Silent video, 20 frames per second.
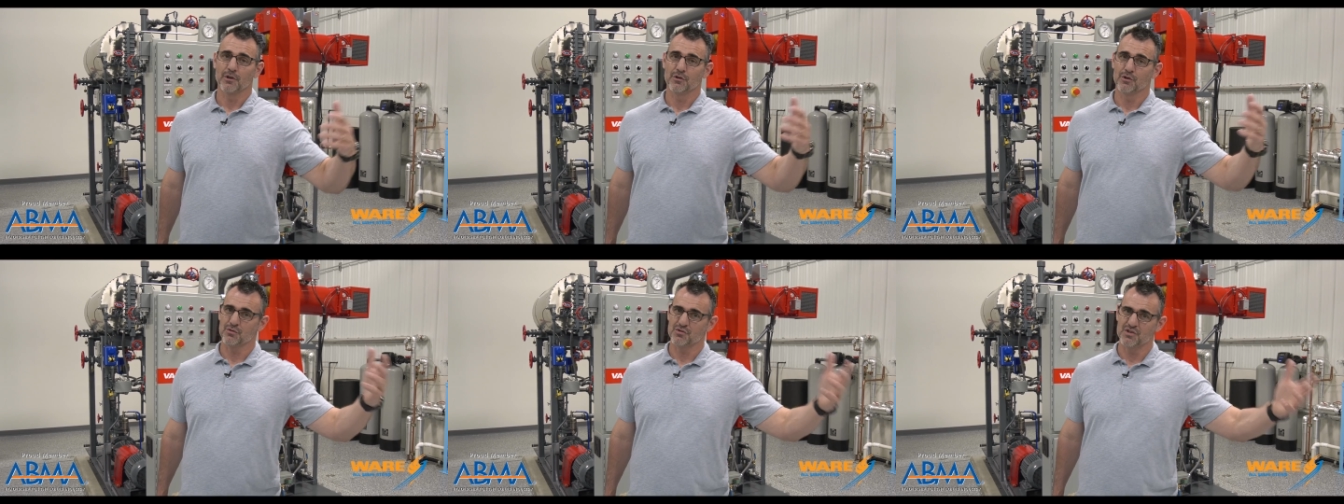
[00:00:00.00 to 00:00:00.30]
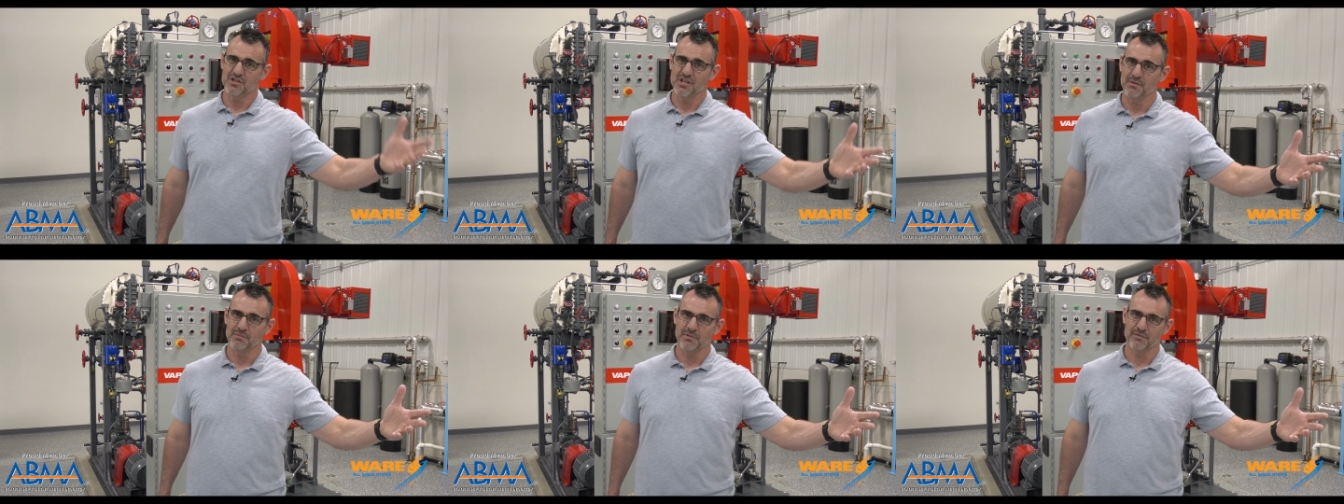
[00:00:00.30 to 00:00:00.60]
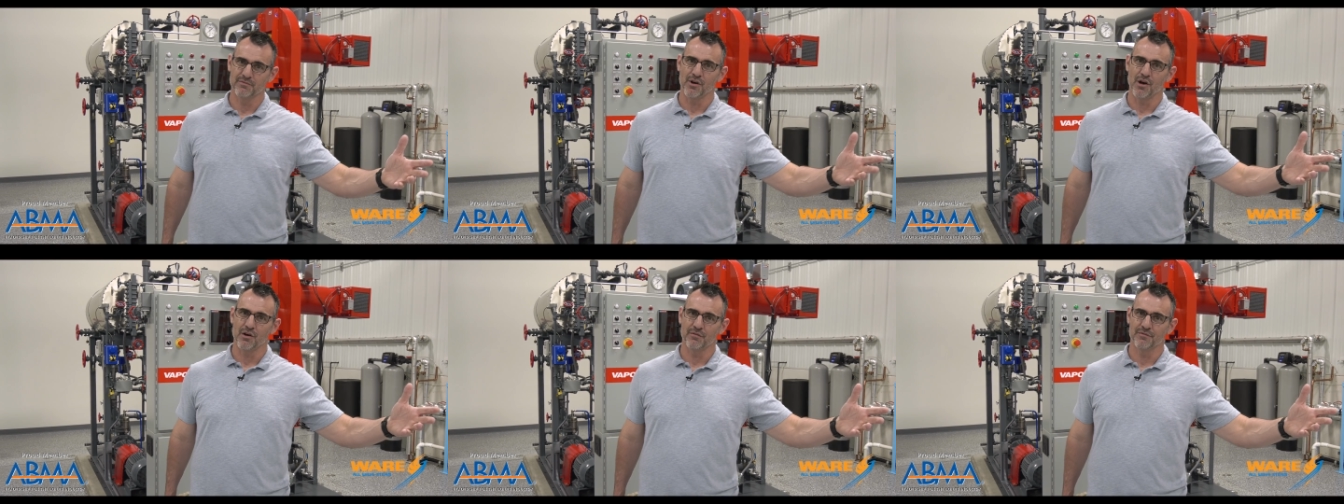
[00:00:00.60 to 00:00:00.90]
No steam
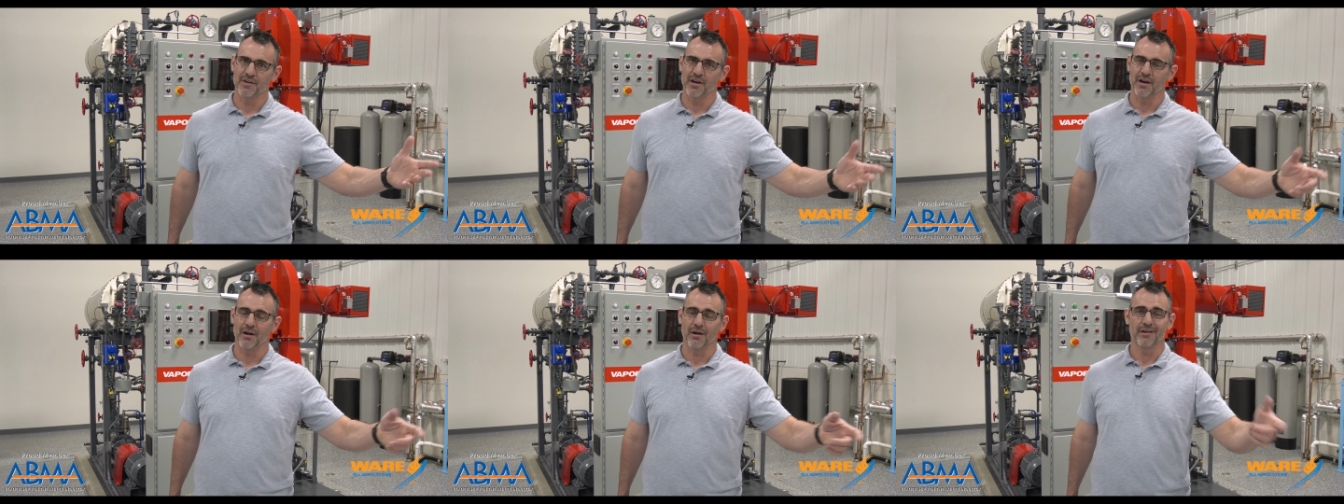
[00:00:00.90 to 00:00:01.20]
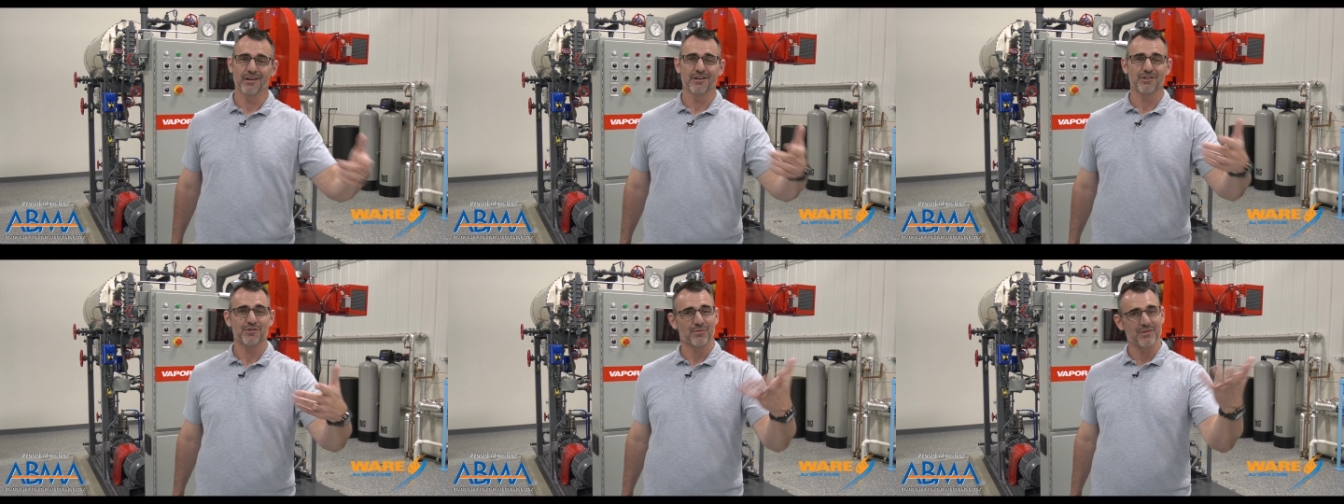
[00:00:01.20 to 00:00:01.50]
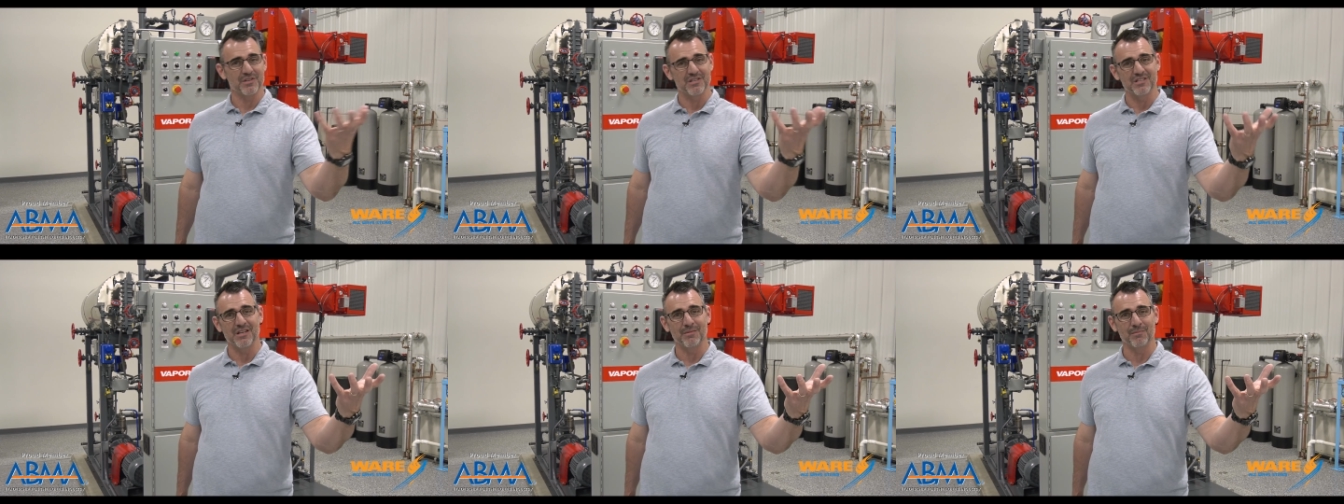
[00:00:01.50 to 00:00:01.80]
involved there. Here's
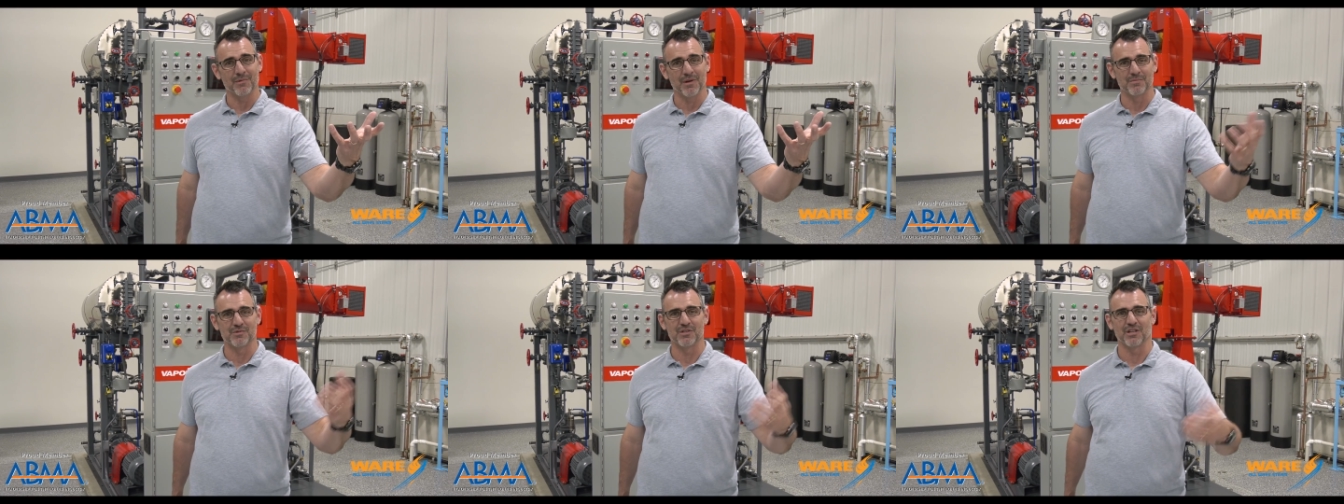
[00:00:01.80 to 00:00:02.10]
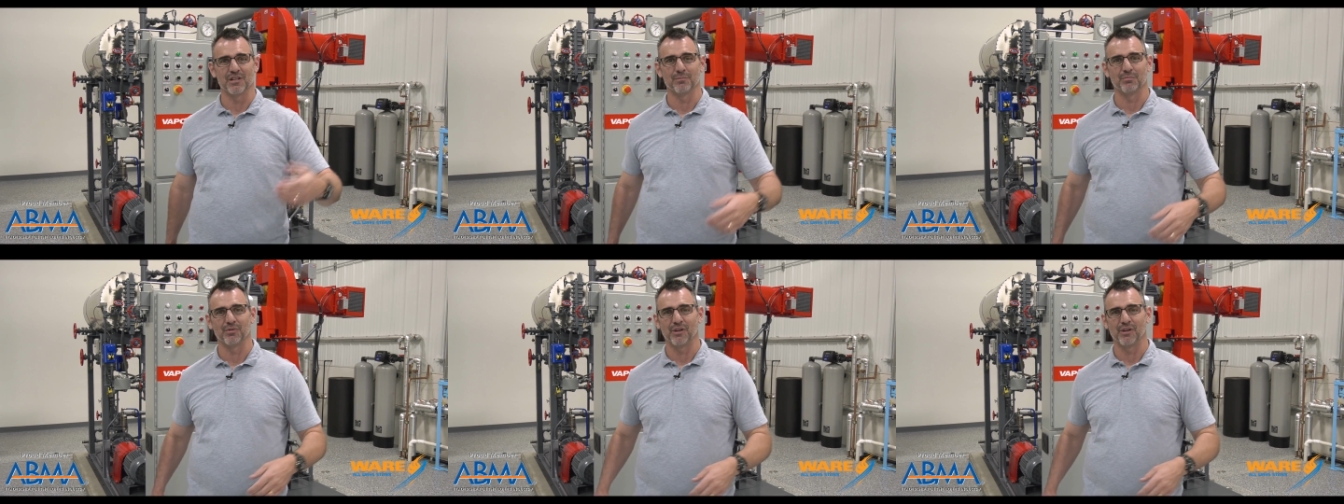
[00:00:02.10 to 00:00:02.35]
where the steam comes into